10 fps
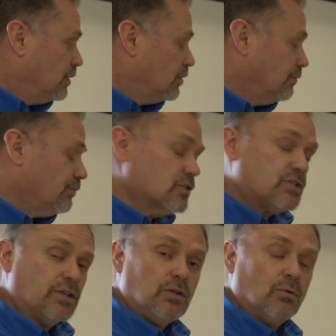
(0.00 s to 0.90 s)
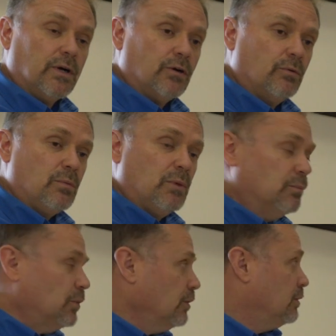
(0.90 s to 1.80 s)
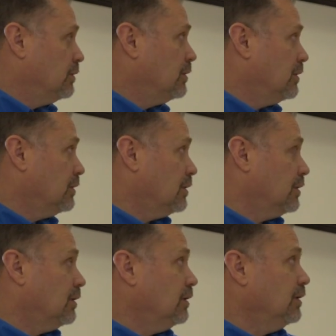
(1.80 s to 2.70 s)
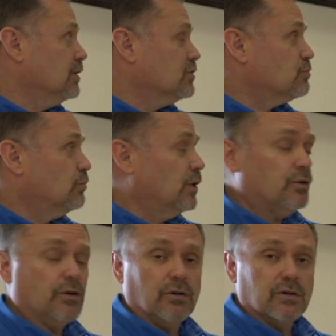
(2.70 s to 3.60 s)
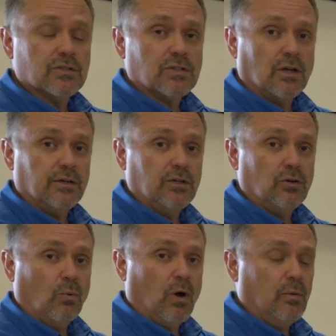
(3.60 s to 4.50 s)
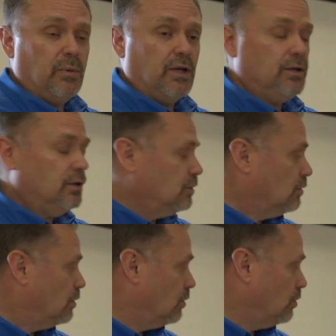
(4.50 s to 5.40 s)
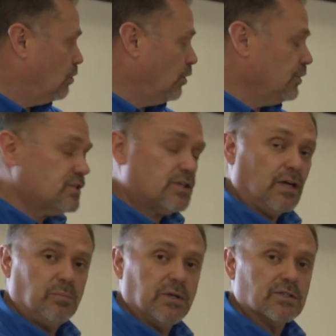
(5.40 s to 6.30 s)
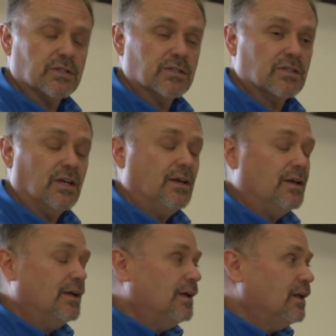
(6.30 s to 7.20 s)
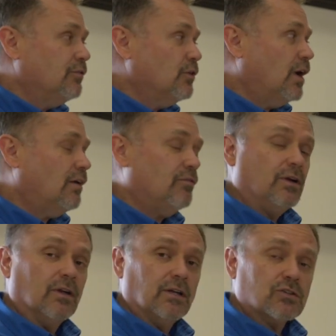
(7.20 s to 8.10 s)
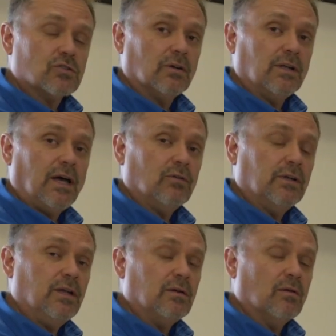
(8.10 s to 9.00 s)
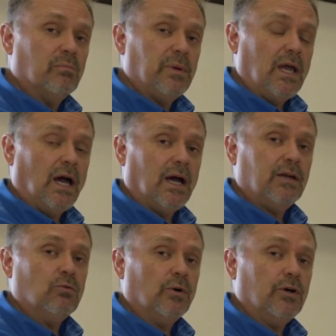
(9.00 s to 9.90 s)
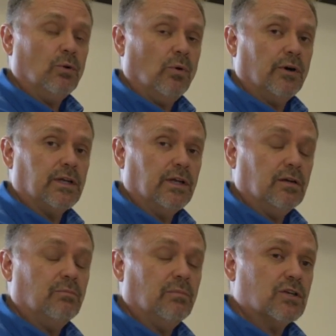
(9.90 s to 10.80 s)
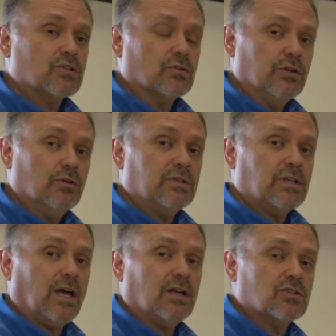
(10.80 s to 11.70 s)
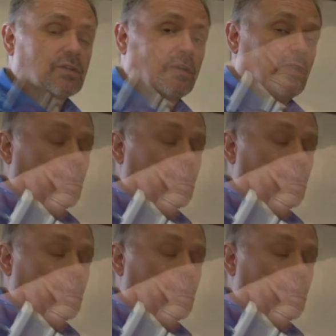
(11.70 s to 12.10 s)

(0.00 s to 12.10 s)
The first thing you want to remember is whether you're installing your wall bed or the side pieces, if you have an electrical outlet behind where you're working, make sure you attach